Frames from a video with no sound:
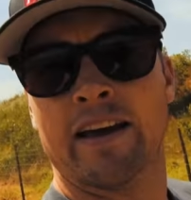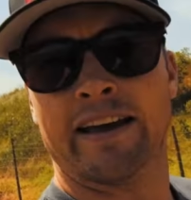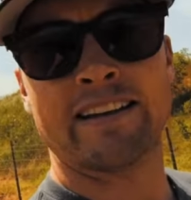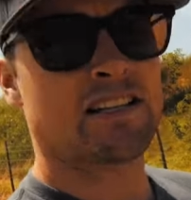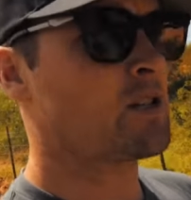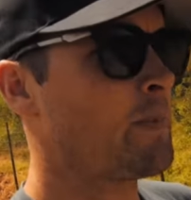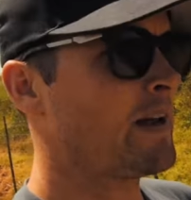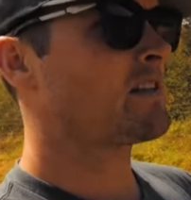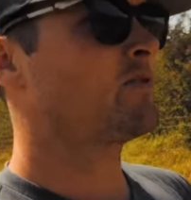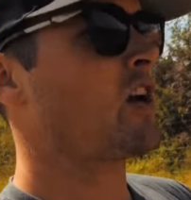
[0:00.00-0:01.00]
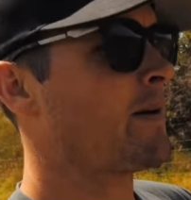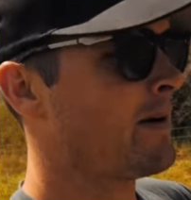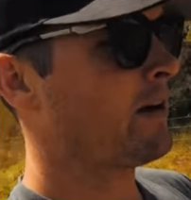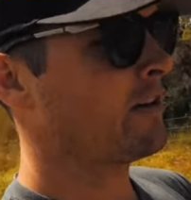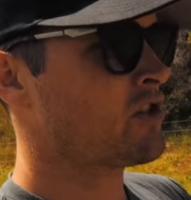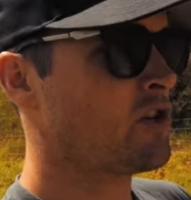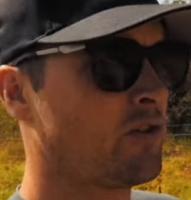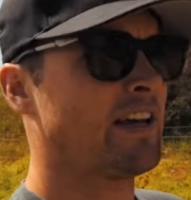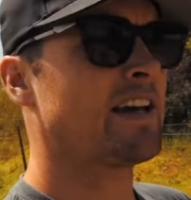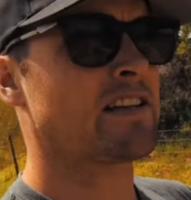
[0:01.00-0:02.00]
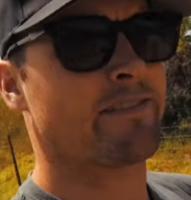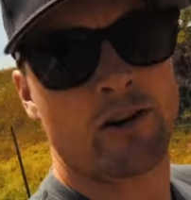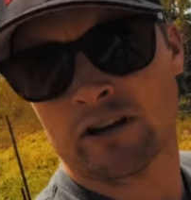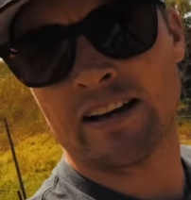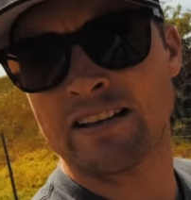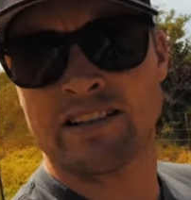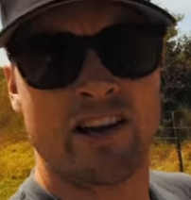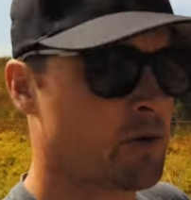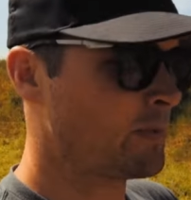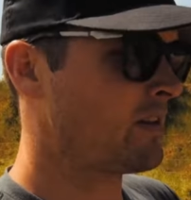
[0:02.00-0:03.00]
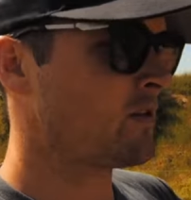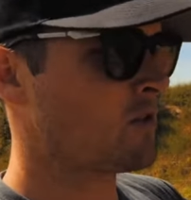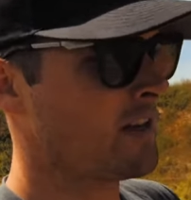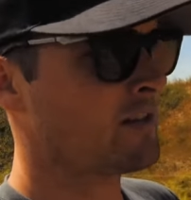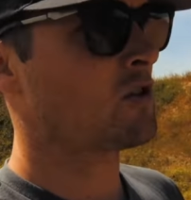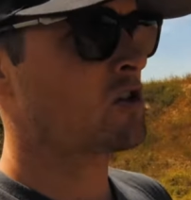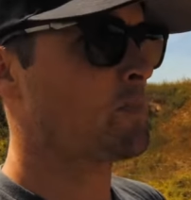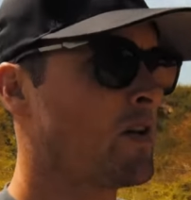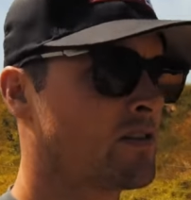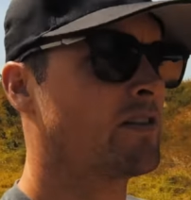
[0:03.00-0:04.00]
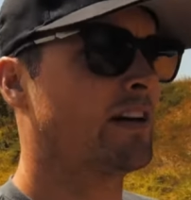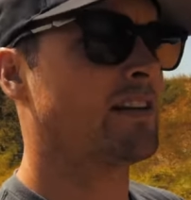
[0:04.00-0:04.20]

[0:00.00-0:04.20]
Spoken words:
It is expensive to come out and shoot. Yes, I've got nice gear, but those things are sponsored.